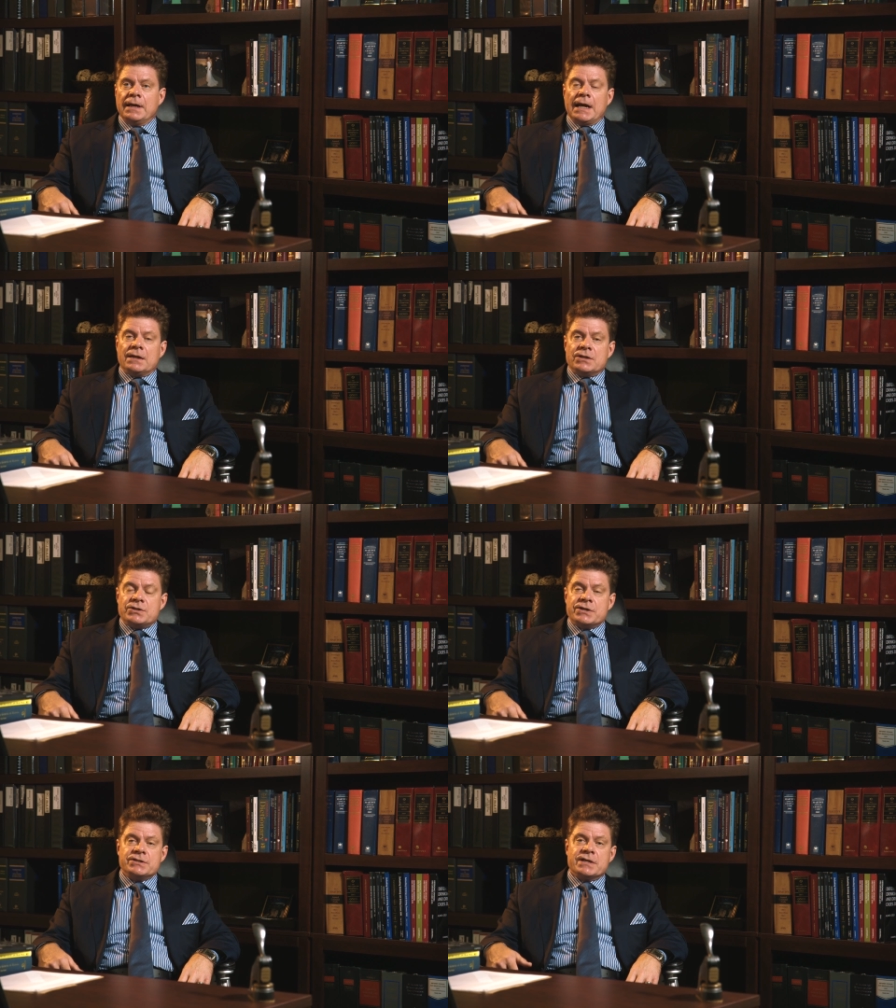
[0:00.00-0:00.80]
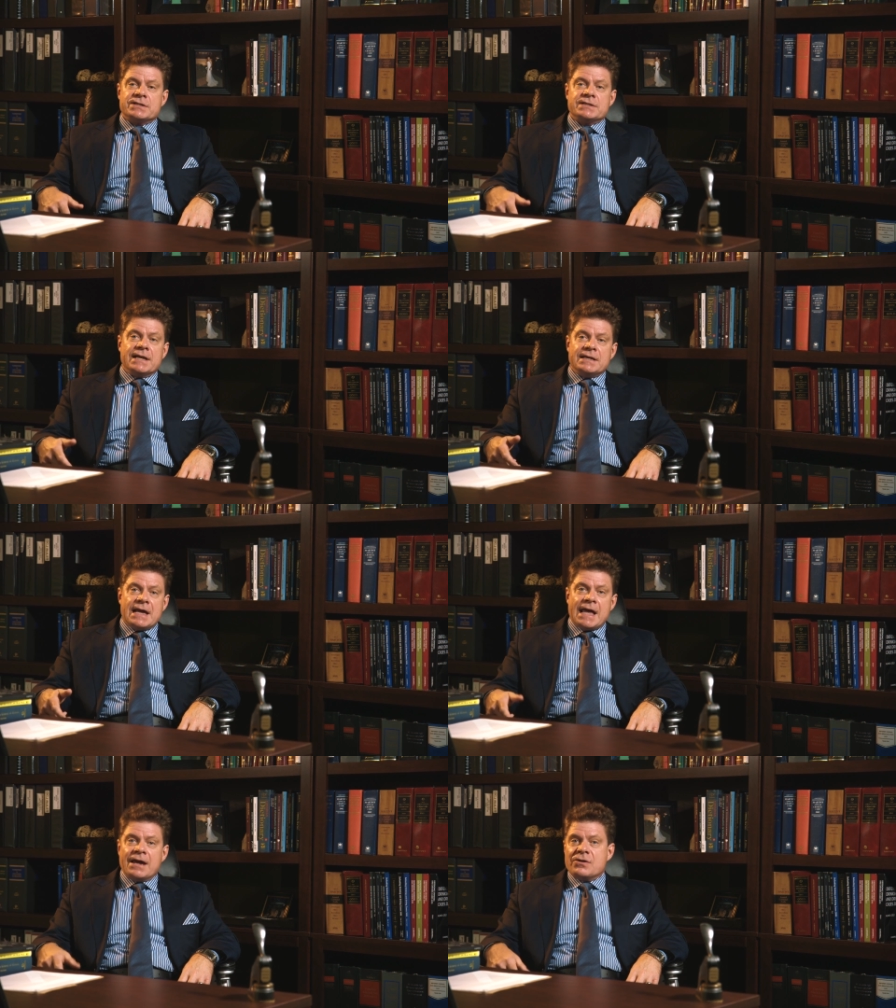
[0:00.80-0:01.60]
and the judge is going to say
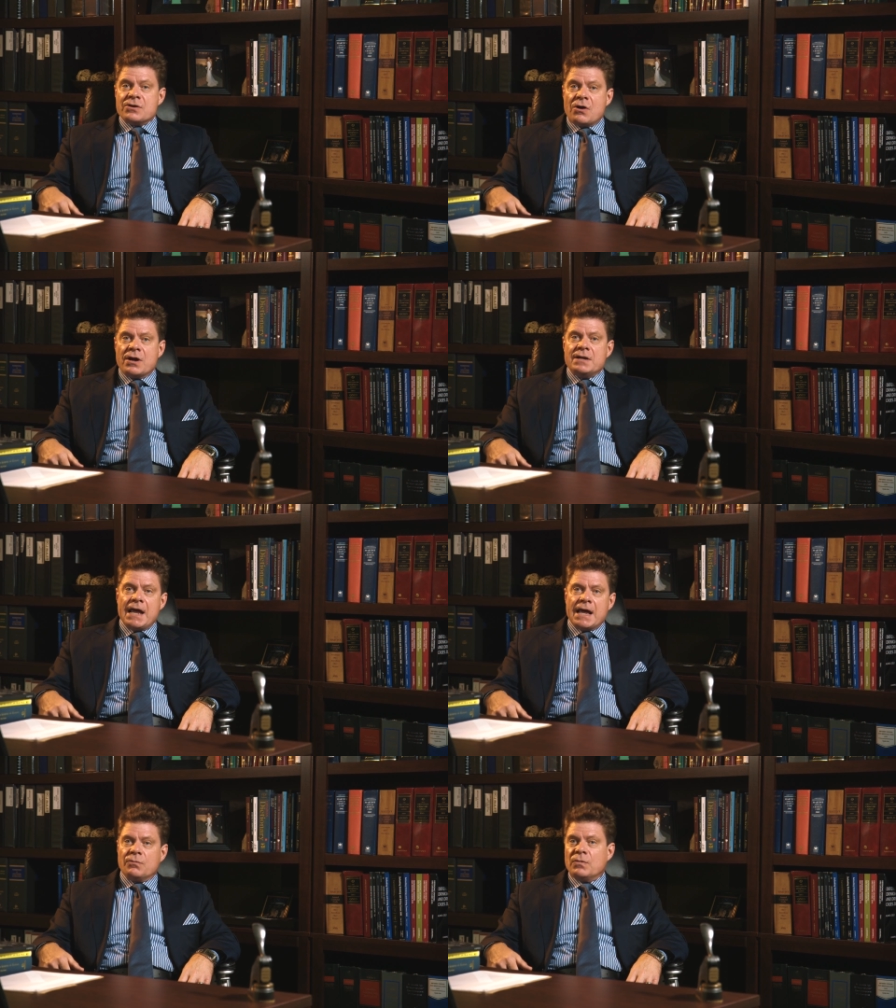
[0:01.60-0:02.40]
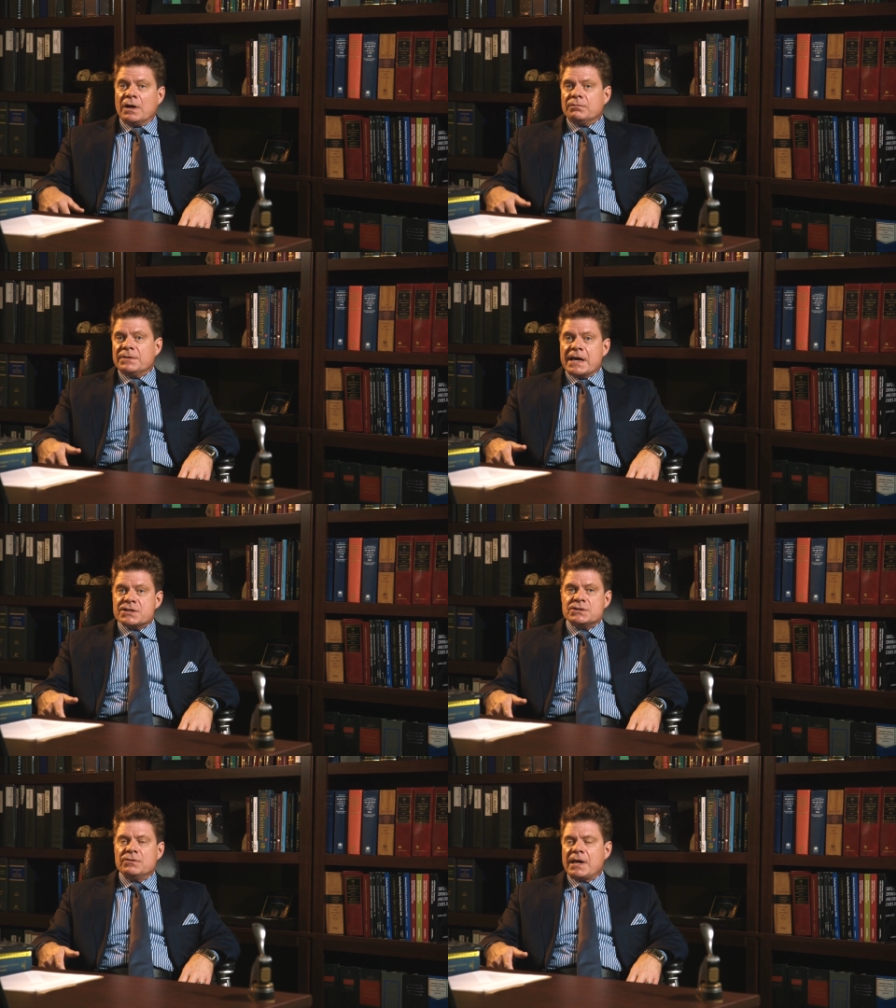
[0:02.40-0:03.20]
yay or no, nay. Well,
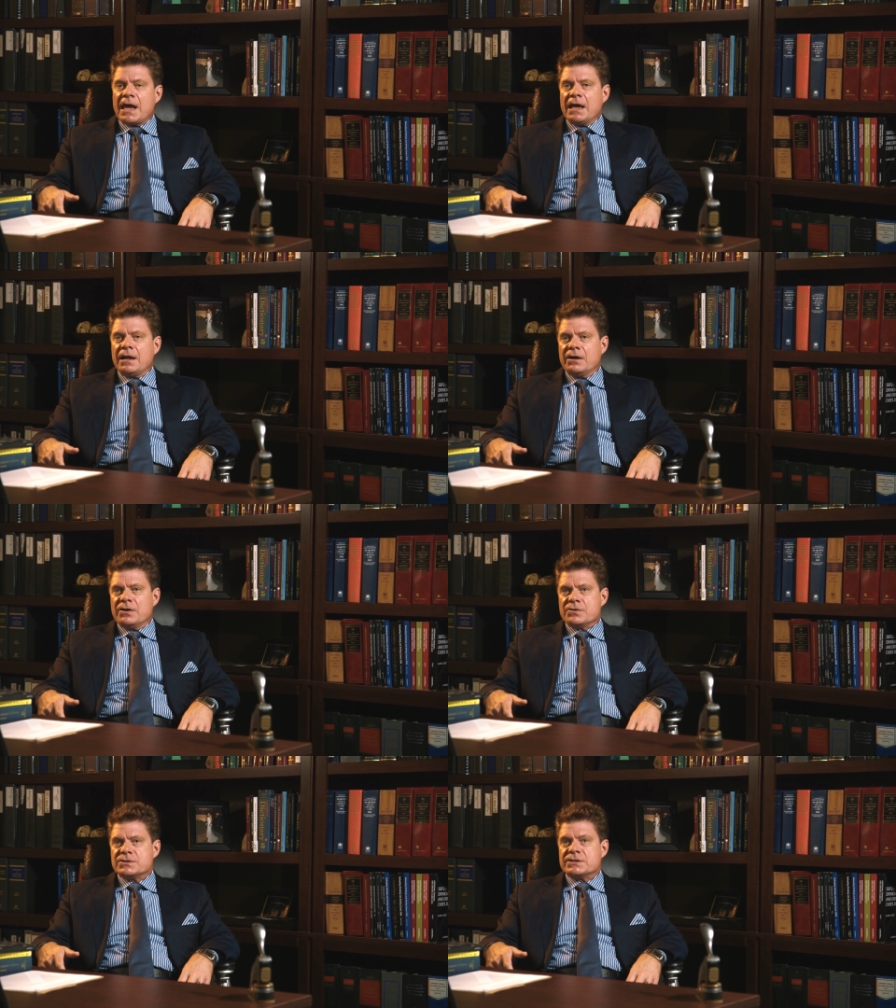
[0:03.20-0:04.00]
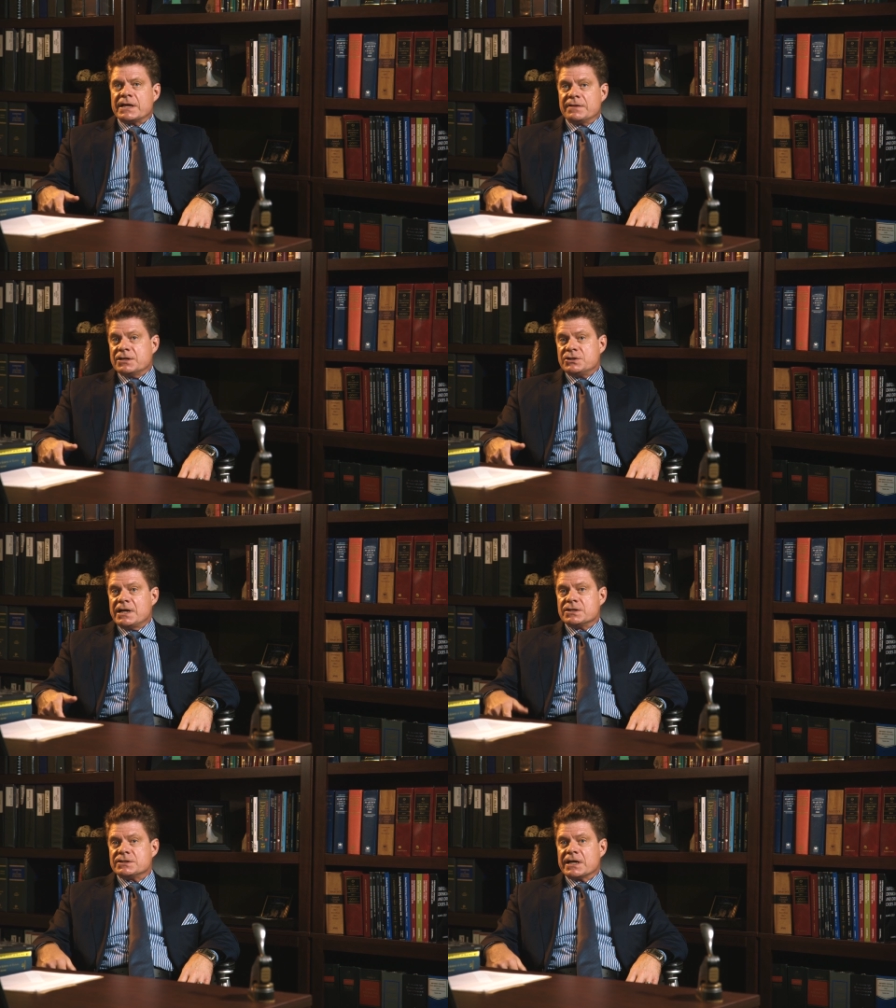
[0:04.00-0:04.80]
yes, you can introduce that she
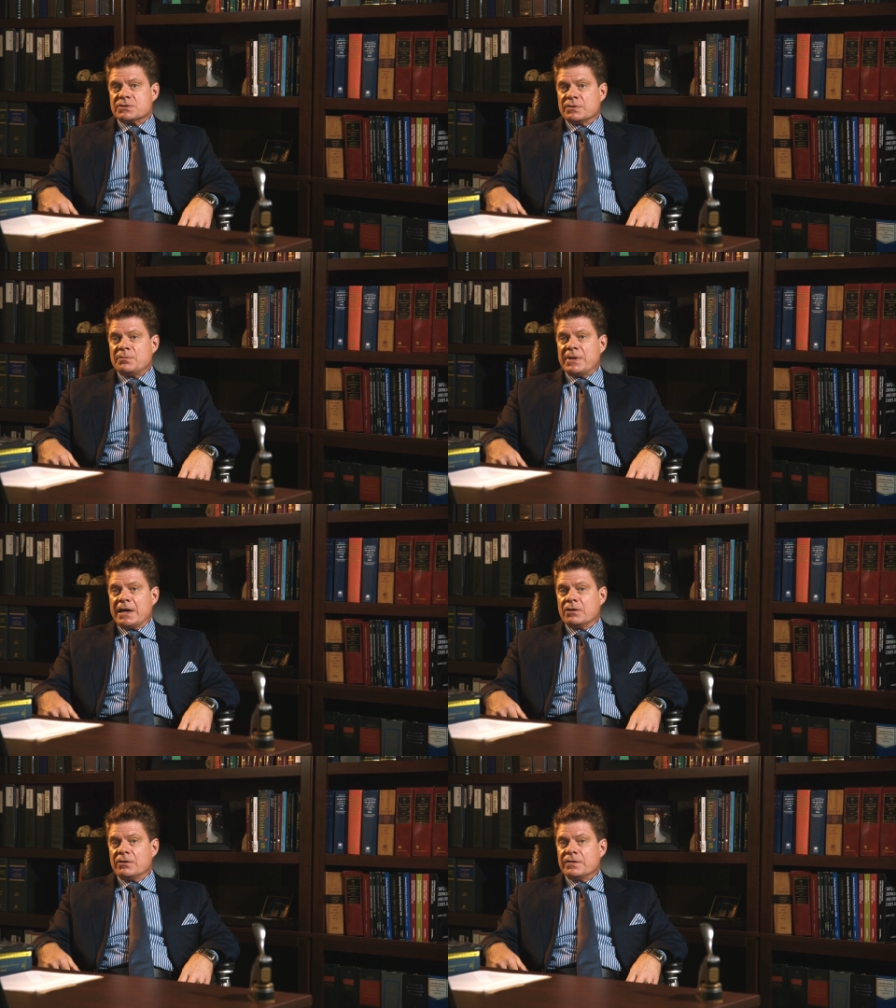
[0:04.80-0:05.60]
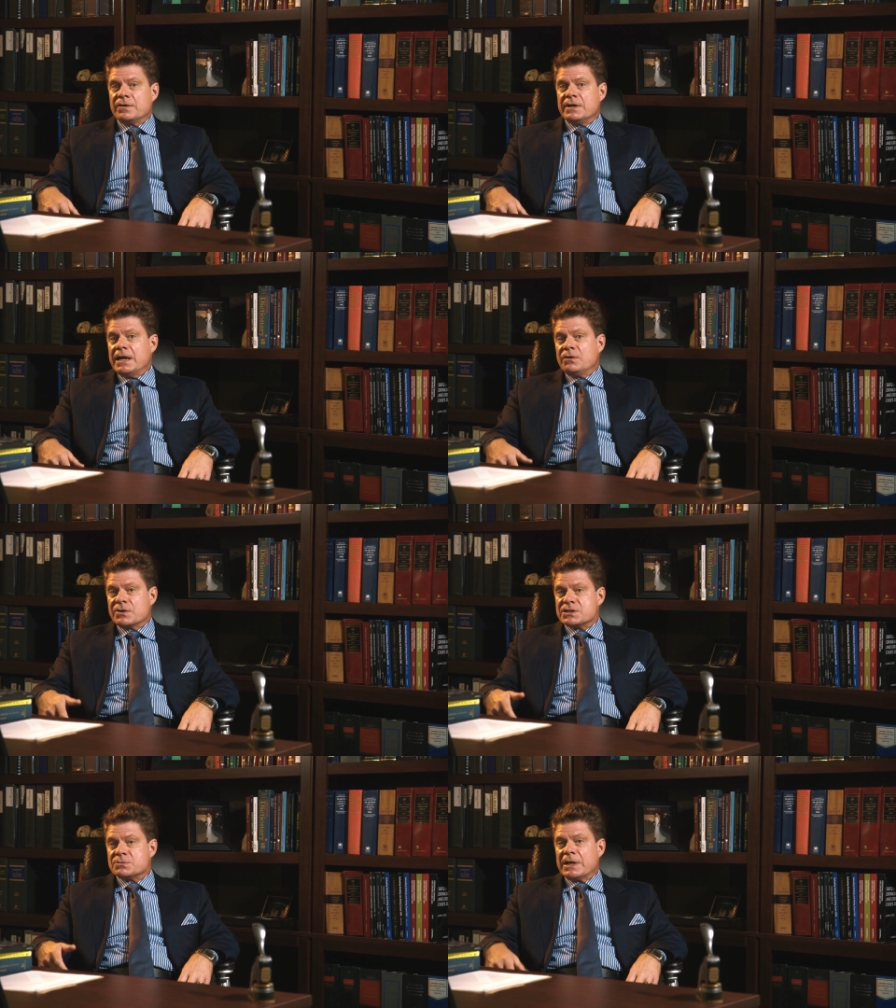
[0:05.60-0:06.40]
had sex with a man early in the day to
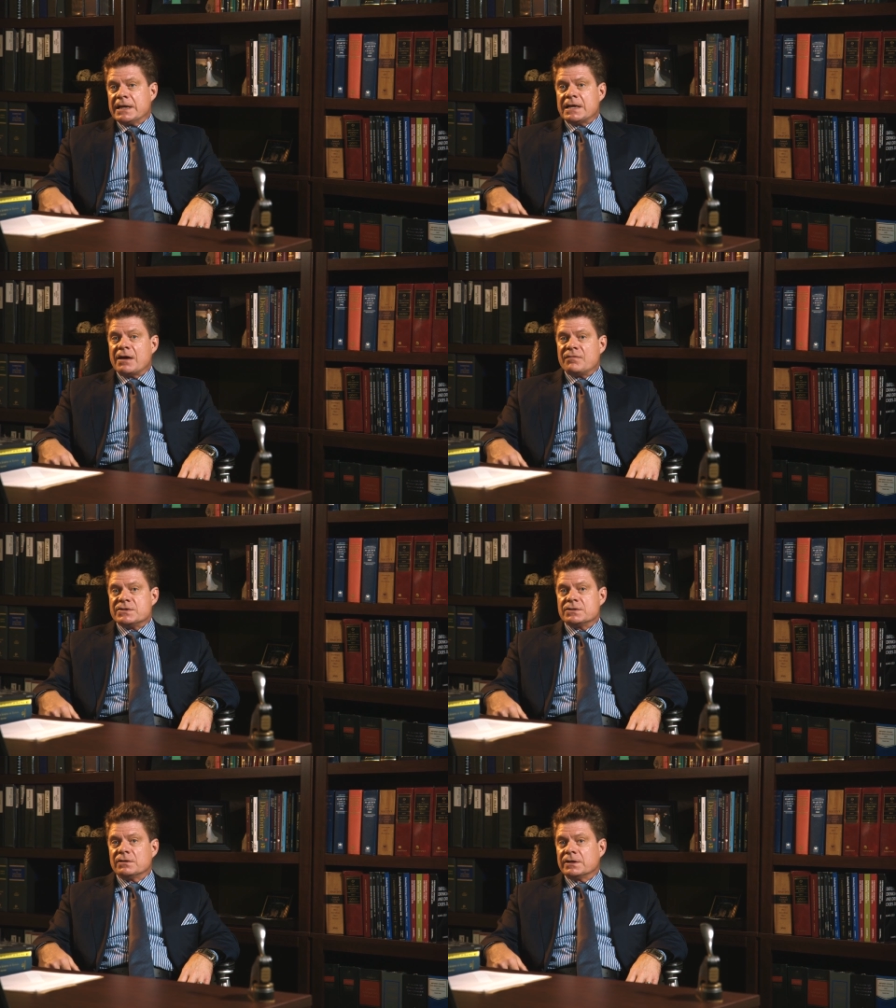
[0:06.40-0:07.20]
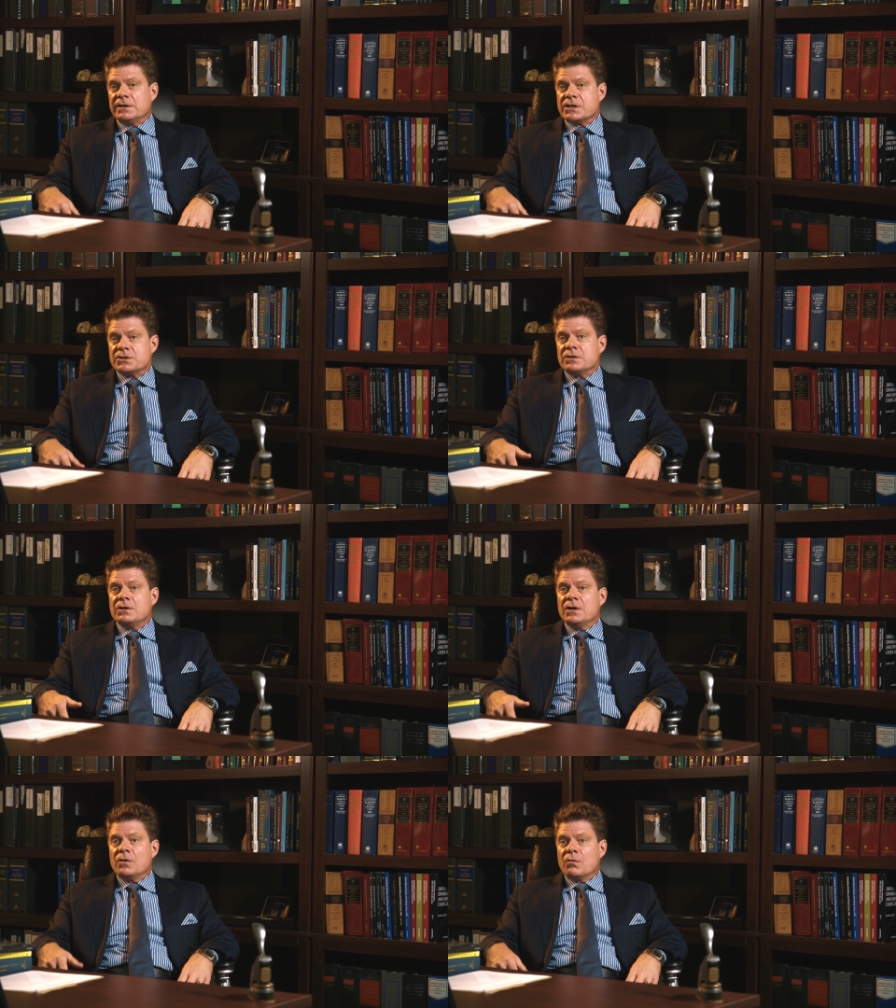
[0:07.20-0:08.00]
explain that physical condition,
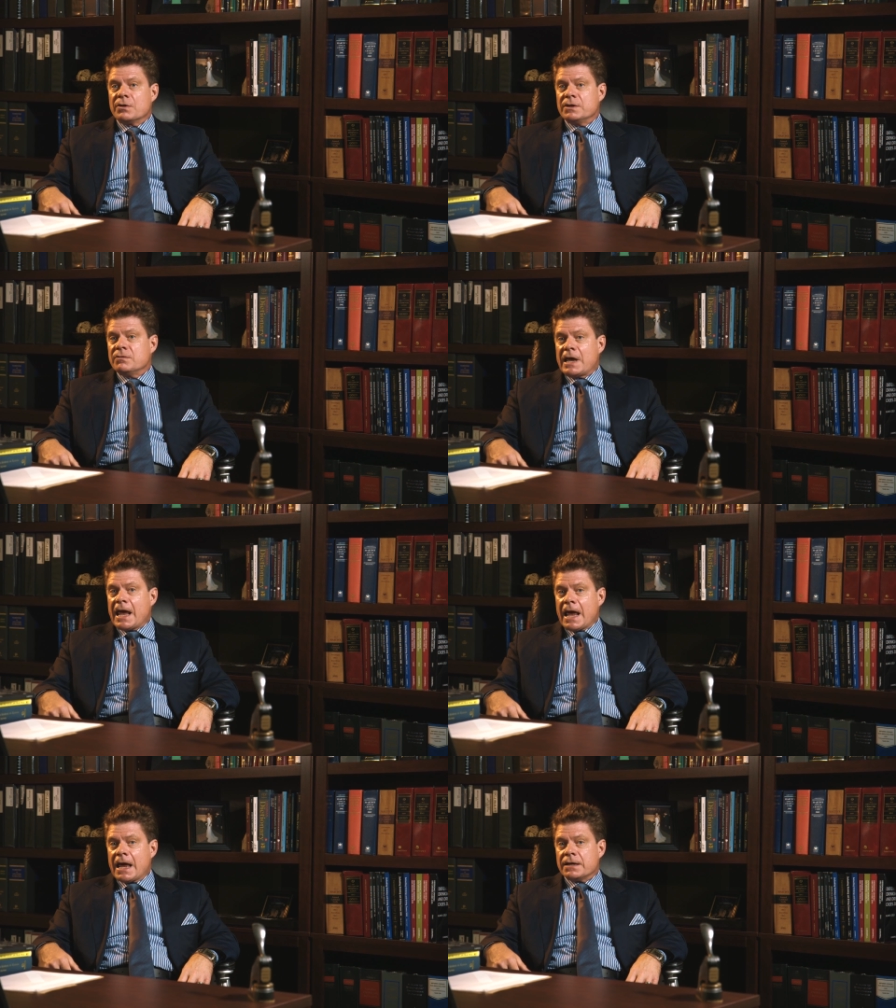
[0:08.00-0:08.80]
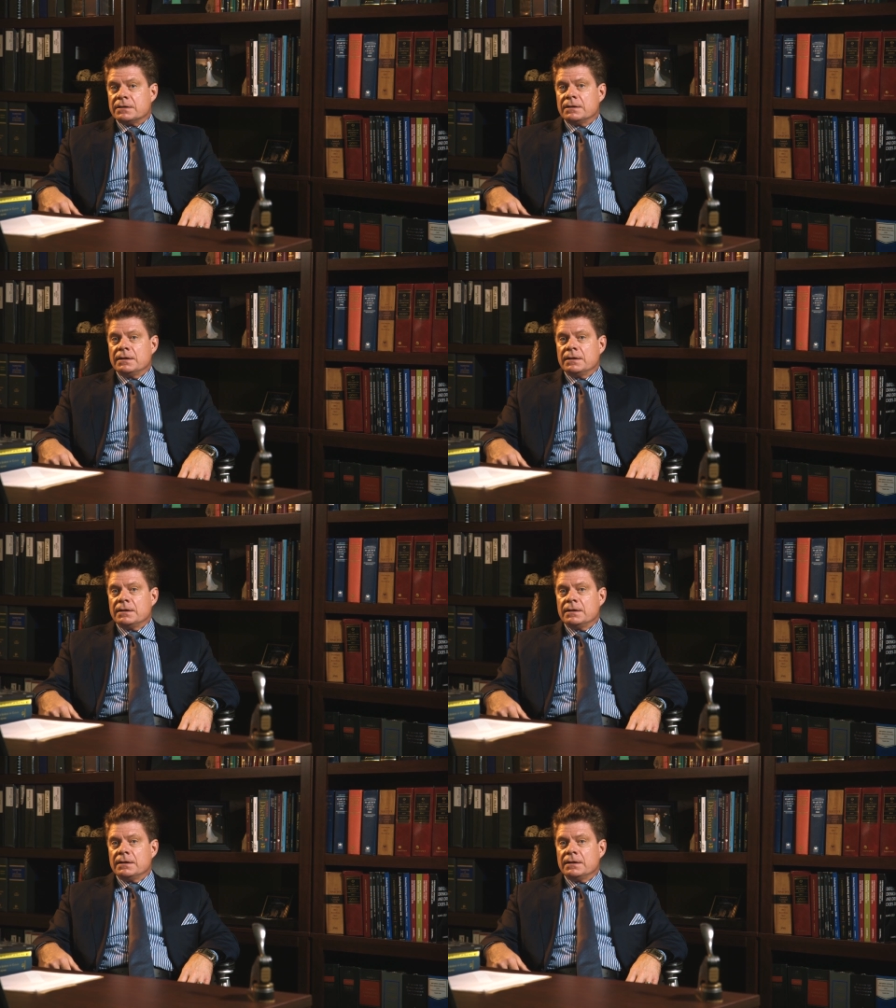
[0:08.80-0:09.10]
or you can't.